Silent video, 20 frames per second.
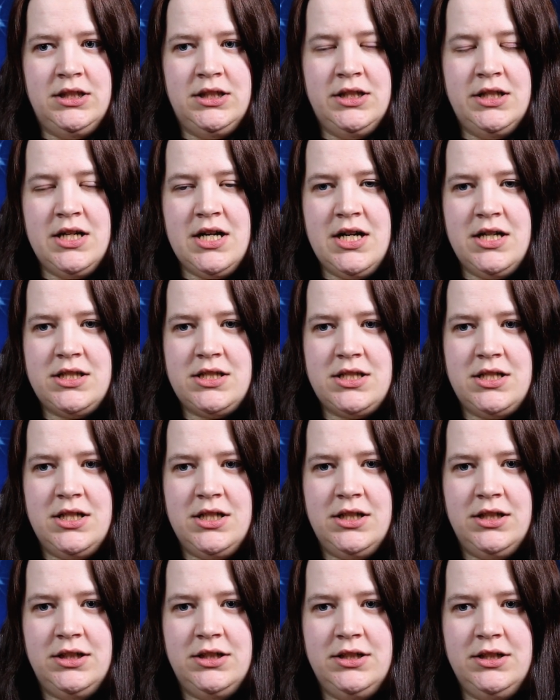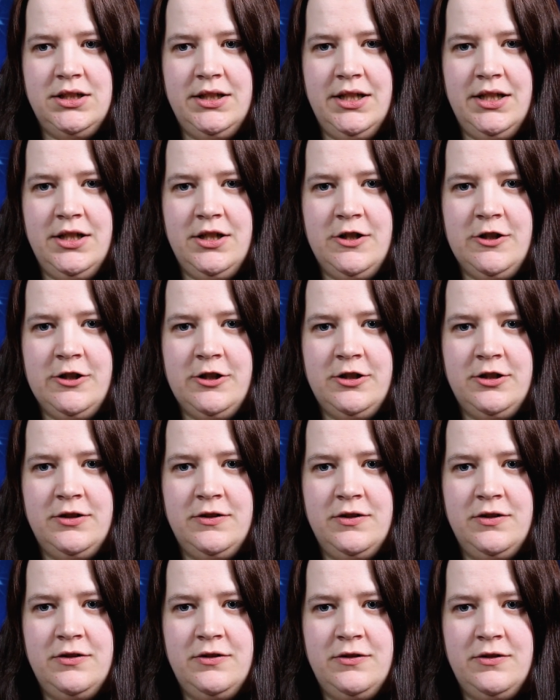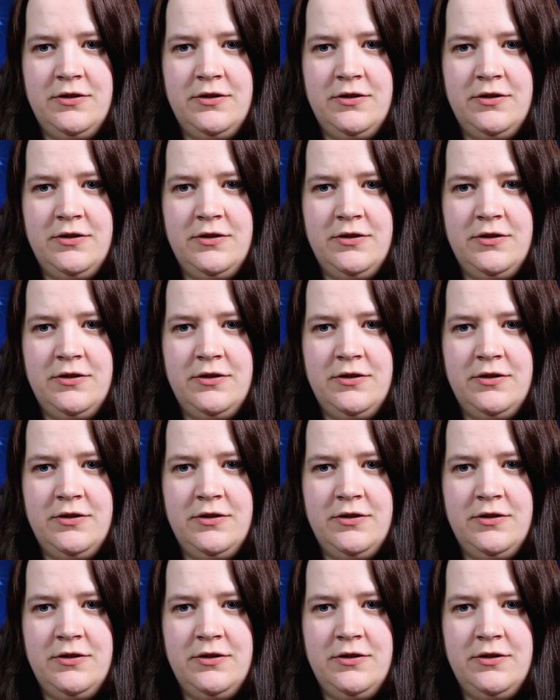That's not good at all.